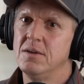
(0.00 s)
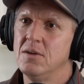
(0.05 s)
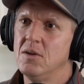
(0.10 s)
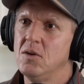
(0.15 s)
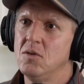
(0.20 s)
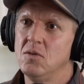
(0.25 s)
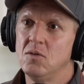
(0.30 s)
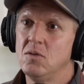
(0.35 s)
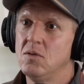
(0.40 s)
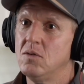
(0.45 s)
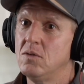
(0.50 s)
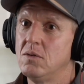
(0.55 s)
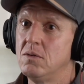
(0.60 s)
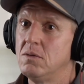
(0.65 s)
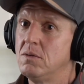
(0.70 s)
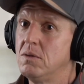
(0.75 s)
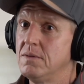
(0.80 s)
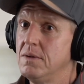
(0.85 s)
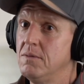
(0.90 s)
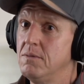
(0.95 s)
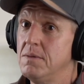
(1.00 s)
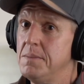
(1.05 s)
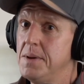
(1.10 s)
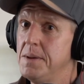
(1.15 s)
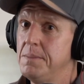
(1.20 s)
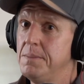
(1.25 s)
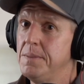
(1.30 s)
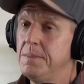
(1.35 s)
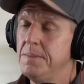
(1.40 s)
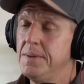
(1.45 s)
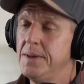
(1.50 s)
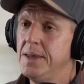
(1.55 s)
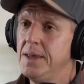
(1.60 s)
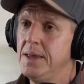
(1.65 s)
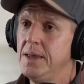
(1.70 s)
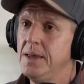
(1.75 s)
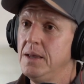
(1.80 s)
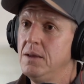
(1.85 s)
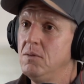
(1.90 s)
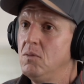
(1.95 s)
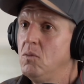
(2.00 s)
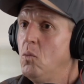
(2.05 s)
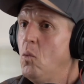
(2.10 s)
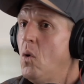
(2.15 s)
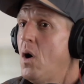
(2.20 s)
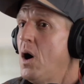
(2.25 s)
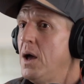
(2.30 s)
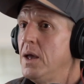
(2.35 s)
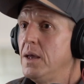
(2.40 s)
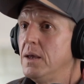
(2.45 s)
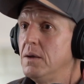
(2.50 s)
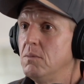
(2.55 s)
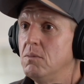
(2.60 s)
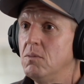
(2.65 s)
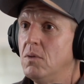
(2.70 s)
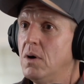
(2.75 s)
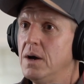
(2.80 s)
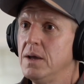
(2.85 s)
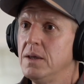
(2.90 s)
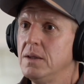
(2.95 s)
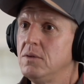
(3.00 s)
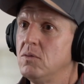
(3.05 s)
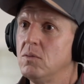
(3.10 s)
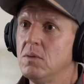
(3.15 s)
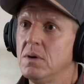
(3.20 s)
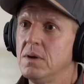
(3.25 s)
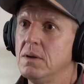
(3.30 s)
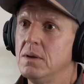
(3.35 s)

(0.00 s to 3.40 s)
you know, does he remember me? Why do I,